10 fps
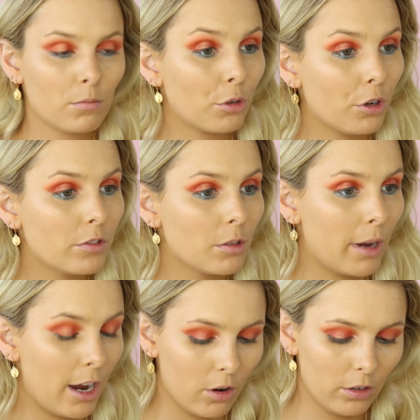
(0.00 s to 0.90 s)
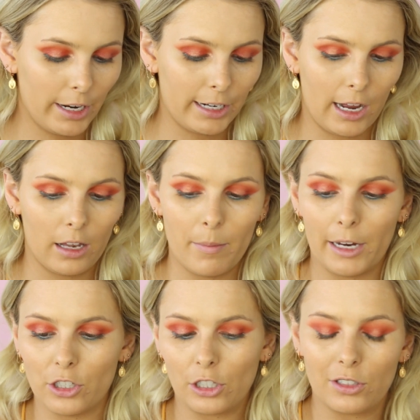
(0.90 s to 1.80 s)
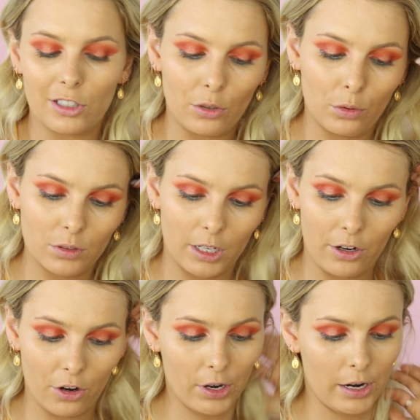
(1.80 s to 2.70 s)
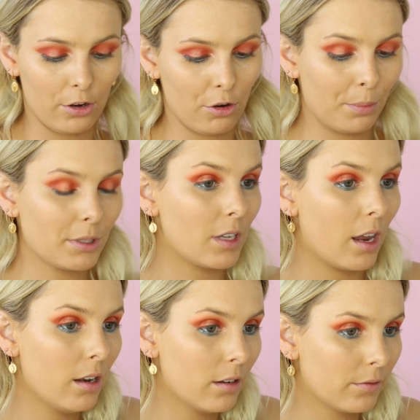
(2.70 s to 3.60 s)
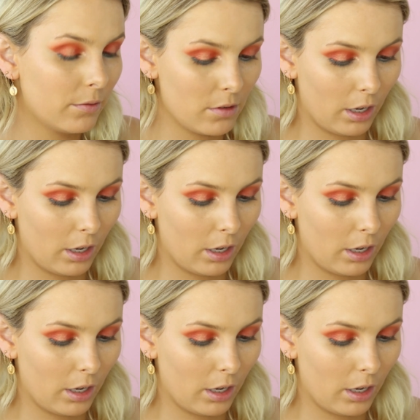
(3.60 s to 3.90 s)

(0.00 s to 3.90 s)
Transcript: Proves that my online colour matching skills are not 100%,